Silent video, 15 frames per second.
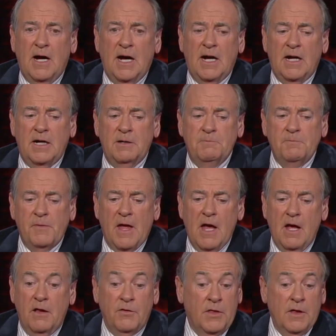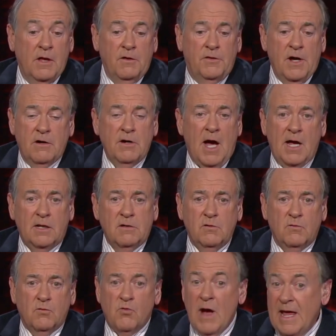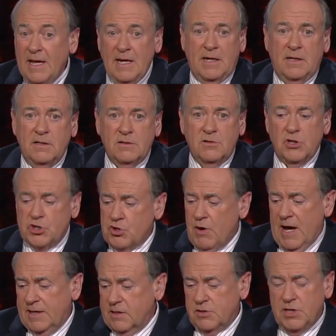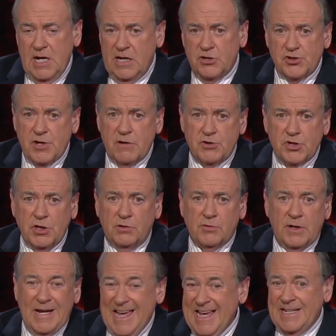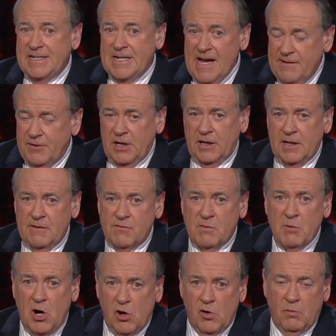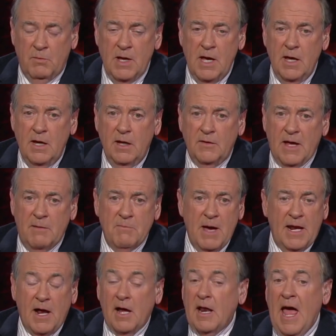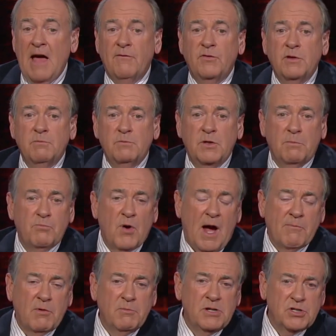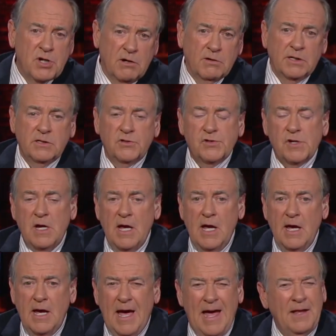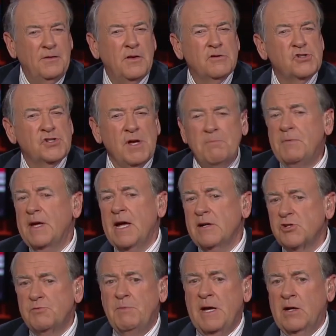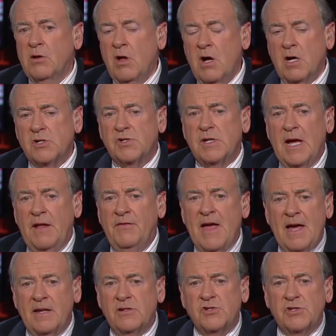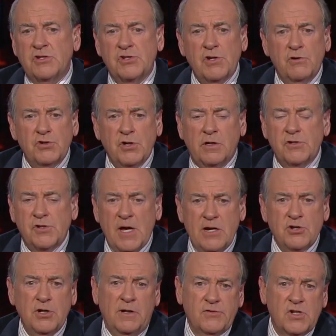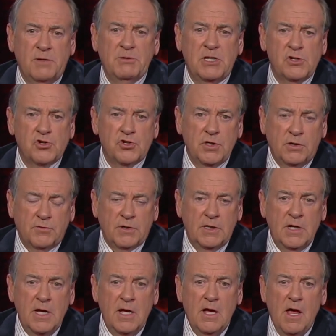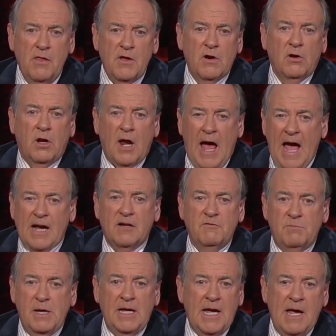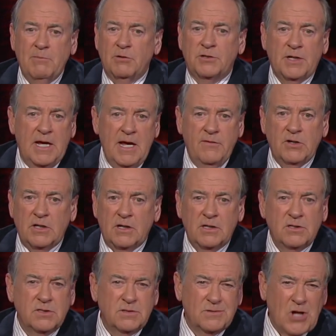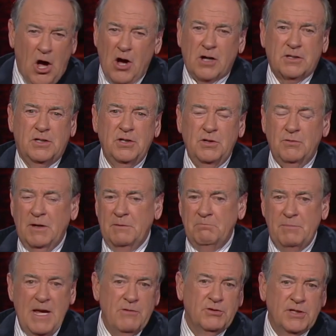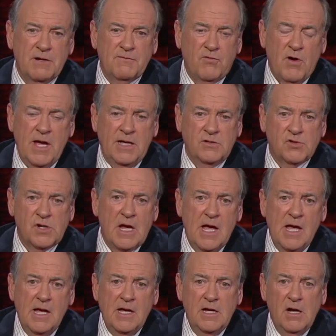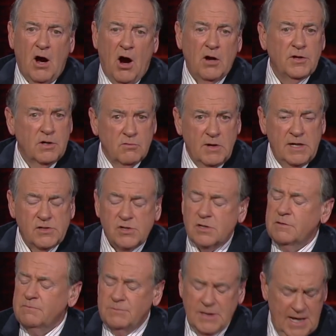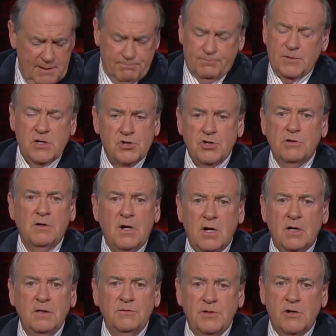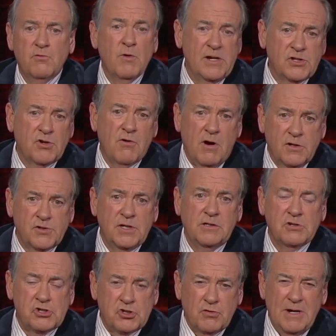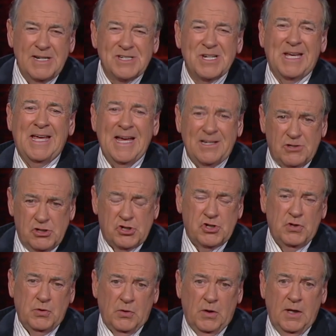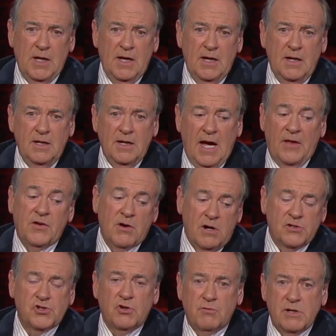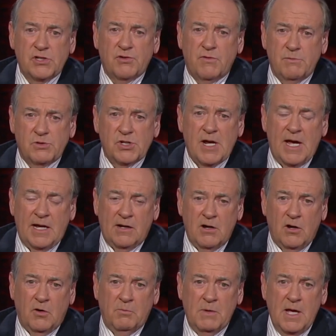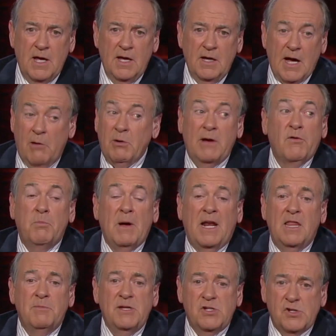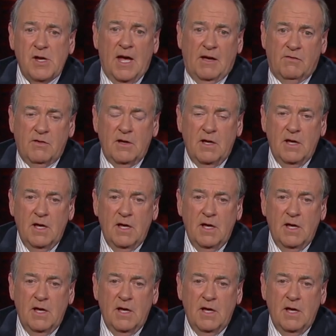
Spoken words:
They're not ready to try to teach their children indefinitely from home. They may not have the proper materials. And there's something else being lost, and that is the socialization of some of these children, their lack of being able to even talk to and be with their friends. Are there risks? Yeah, there sure are. There are risks crossing the street to get to school. And there are also risks from staying home. I want everybody to be safe.